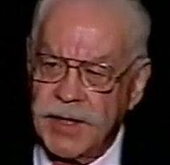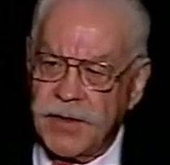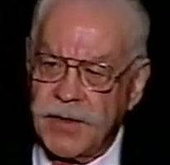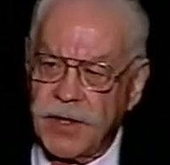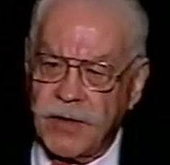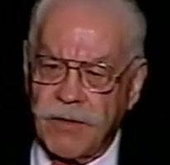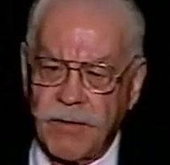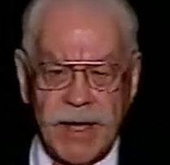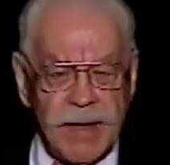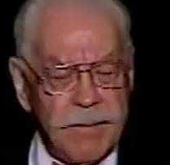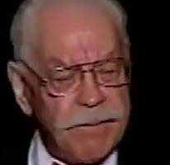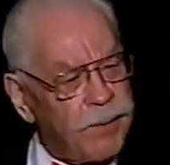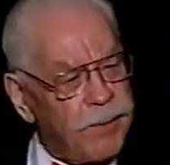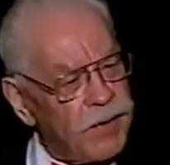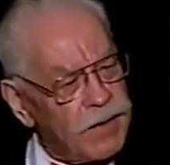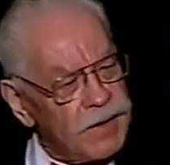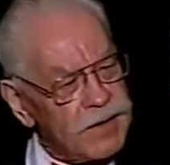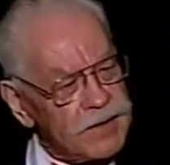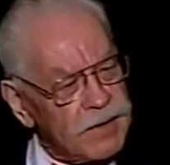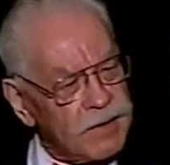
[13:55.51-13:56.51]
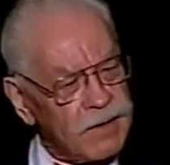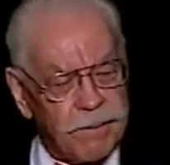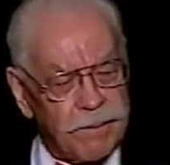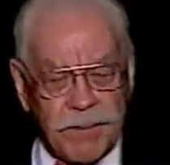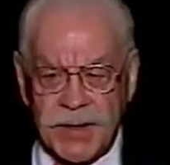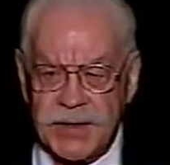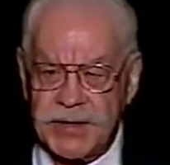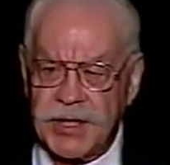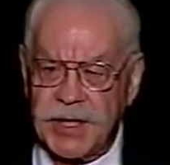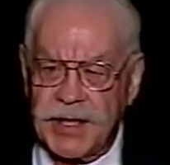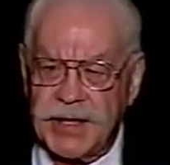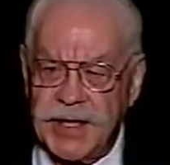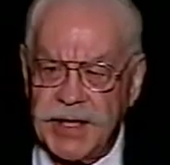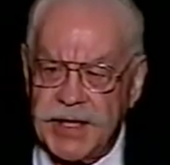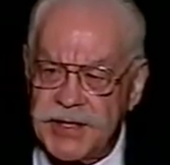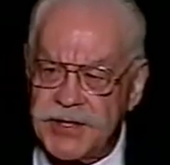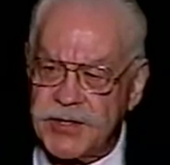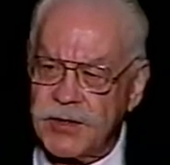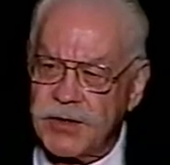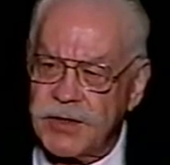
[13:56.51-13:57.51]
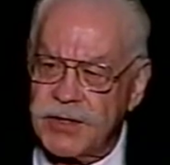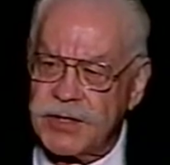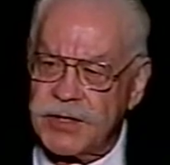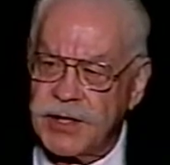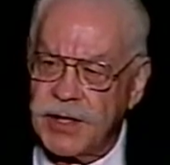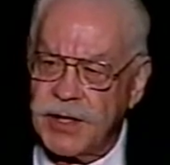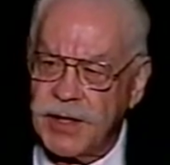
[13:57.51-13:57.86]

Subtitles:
The Gray Bulls are a bunch of geezers,